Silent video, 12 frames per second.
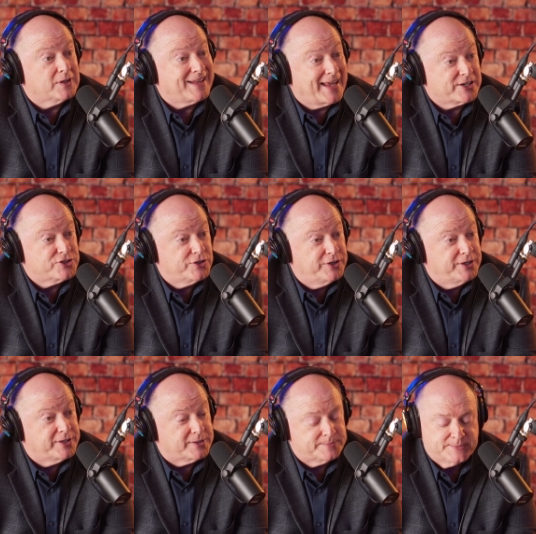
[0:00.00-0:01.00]
election
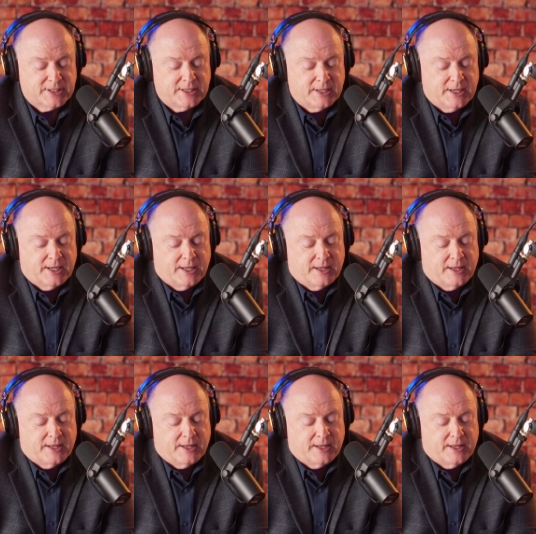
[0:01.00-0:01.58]
year. Mm-hmm.